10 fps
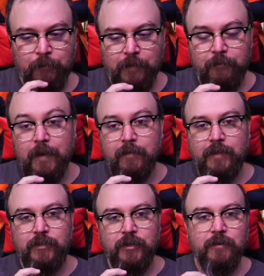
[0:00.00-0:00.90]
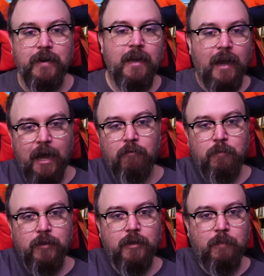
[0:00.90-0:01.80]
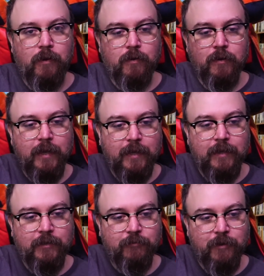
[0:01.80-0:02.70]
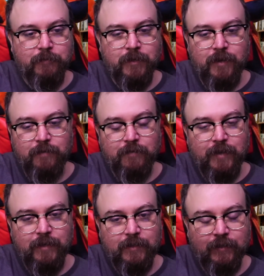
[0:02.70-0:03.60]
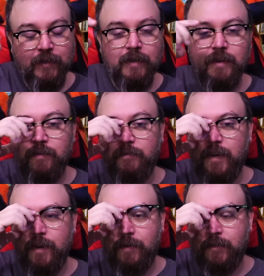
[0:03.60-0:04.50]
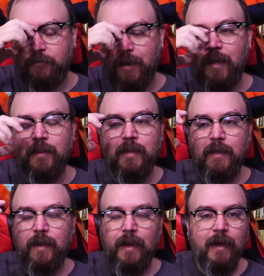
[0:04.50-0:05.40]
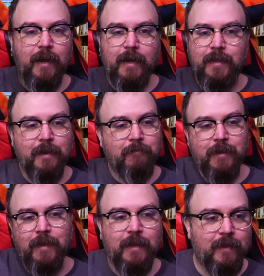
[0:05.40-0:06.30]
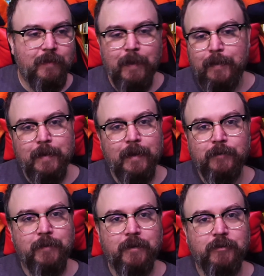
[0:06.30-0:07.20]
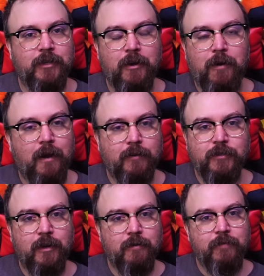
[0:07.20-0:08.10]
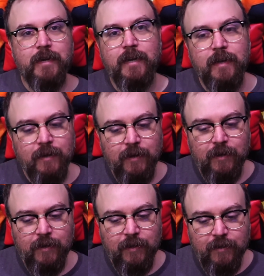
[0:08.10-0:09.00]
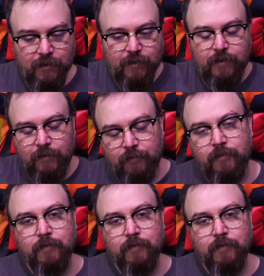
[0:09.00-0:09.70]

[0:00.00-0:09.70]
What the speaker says: fairly soon. I will put the poll in the description of this video as well. And then within like the next week or so, I'll start reading the